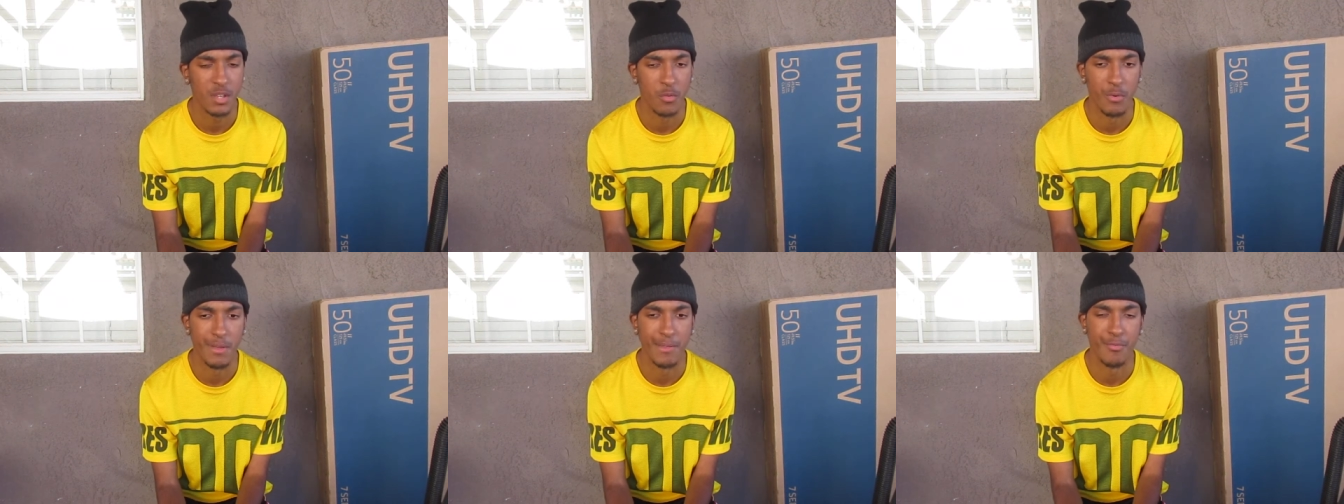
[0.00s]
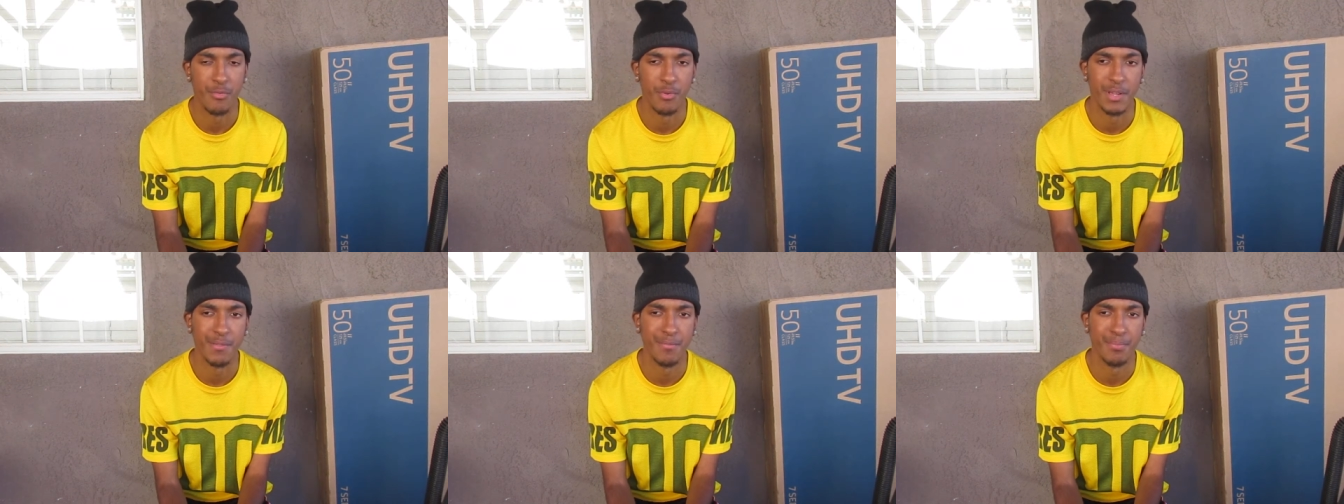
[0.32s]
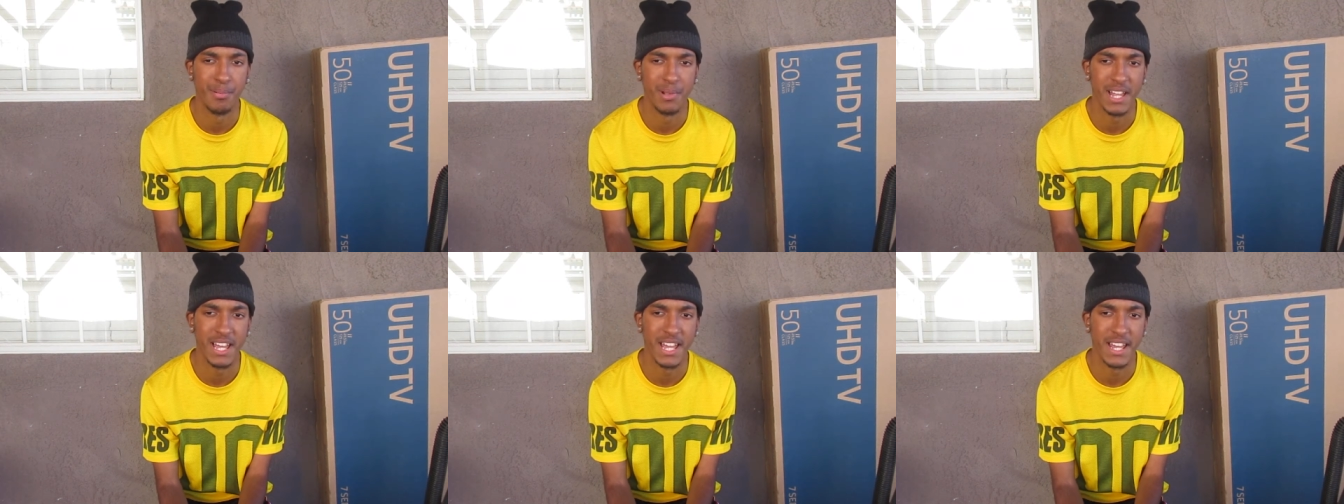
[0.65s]
we've we've
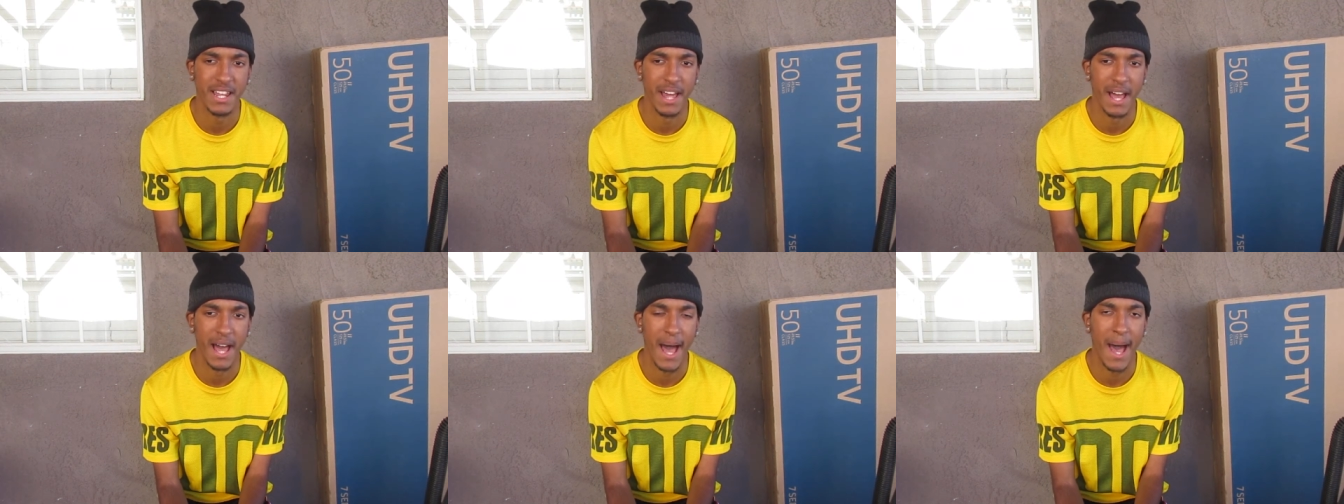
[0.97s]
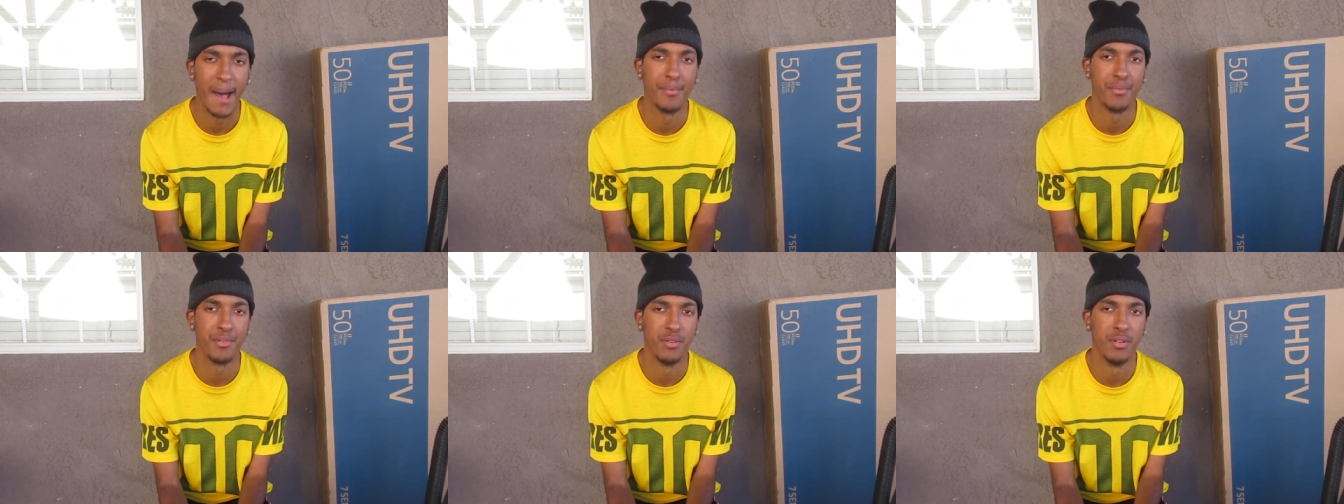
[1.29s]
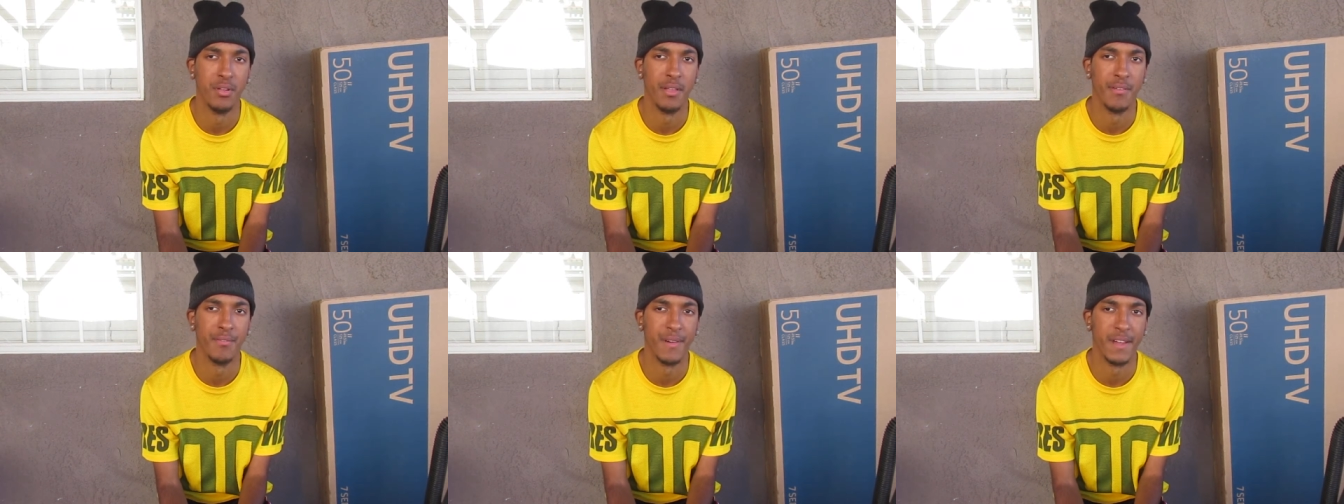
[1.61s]
played
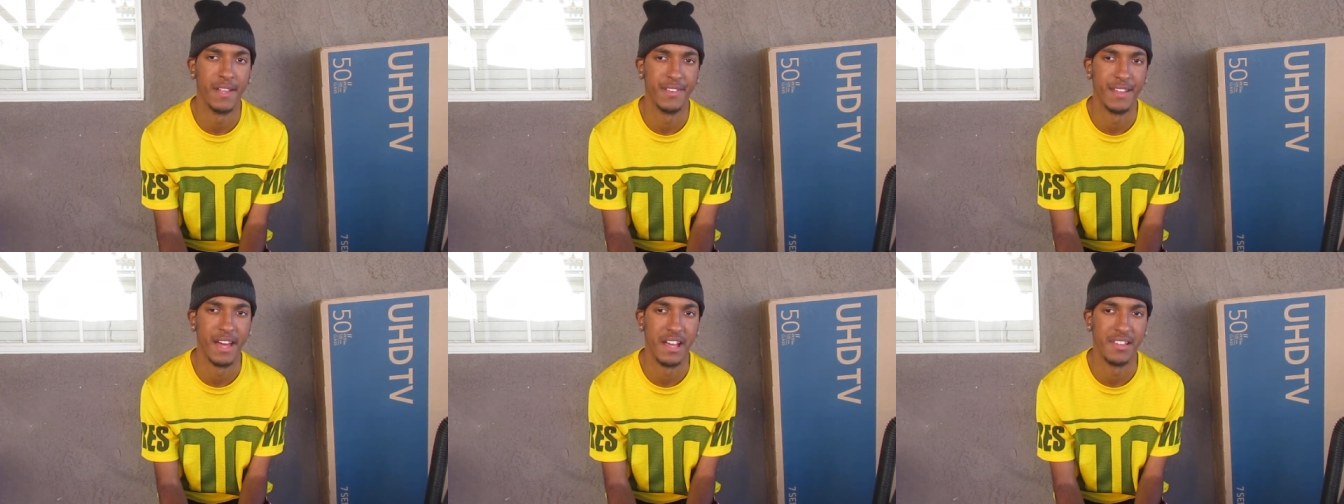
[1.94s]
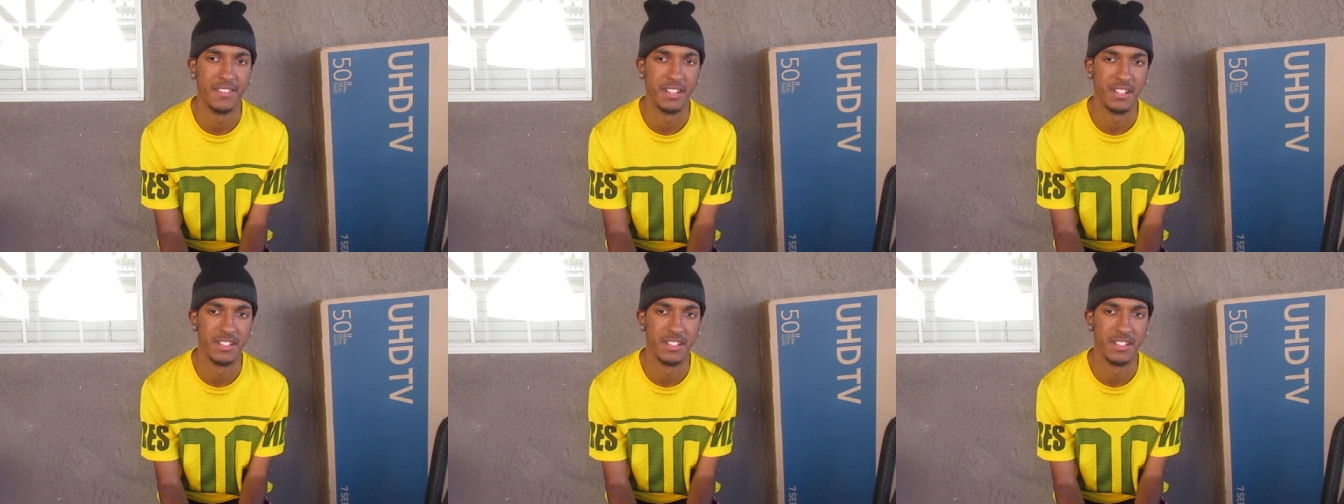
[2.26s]
absolutely fantastic